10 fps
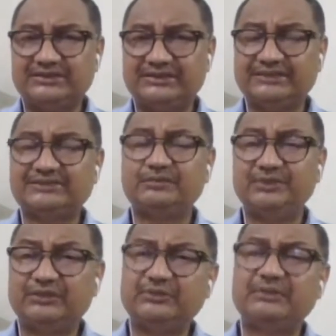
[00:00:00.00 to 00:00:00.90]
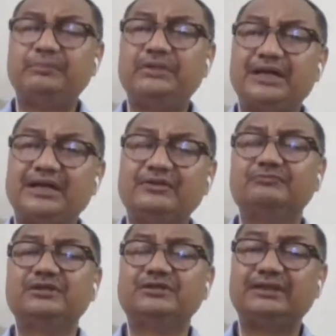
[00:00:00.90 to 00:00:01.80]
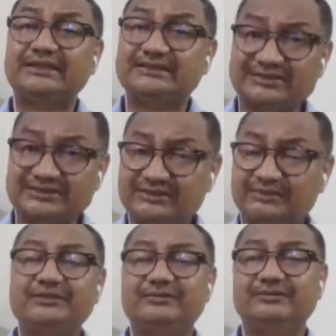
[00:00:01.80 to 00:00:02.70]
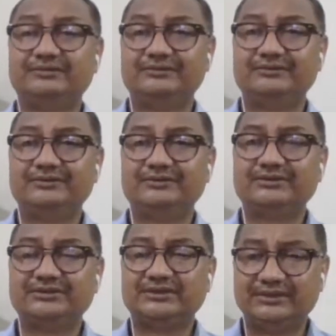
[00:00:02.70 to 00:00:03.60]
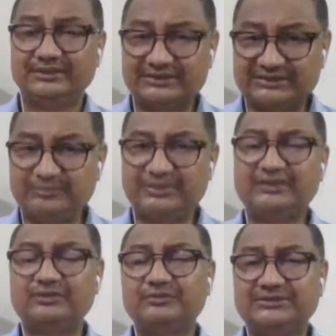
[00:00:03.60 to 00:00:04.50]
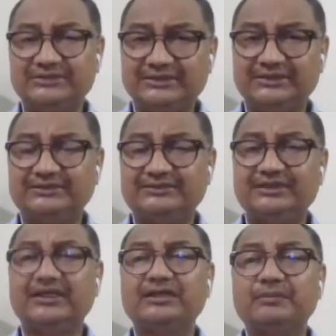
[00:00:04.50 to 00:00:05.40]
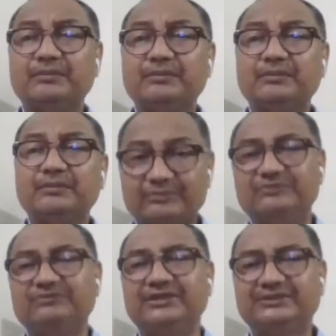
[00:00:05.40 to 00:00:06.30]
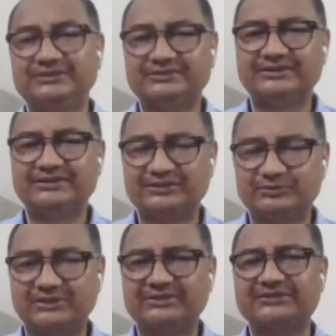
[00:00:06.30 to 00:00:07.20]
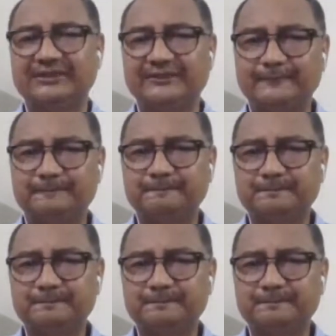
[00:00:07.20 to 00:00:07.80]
The cities are built with the blood of the that is the cement. The cement of the cities they are the blood of the villages. That is what he said.